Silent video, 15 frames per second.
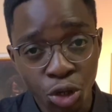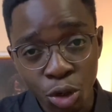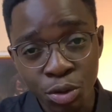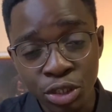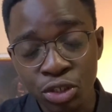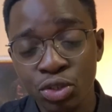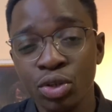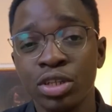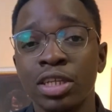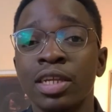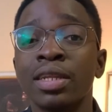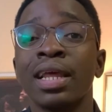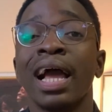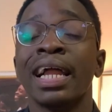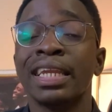during
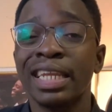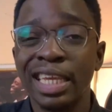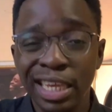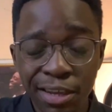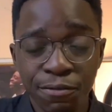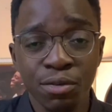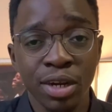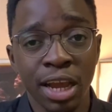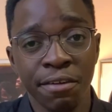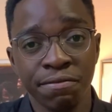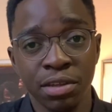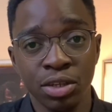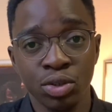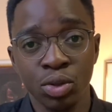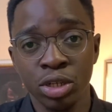studying, and even
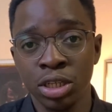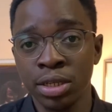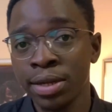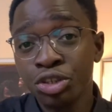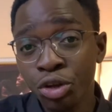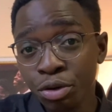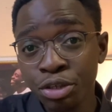after studying.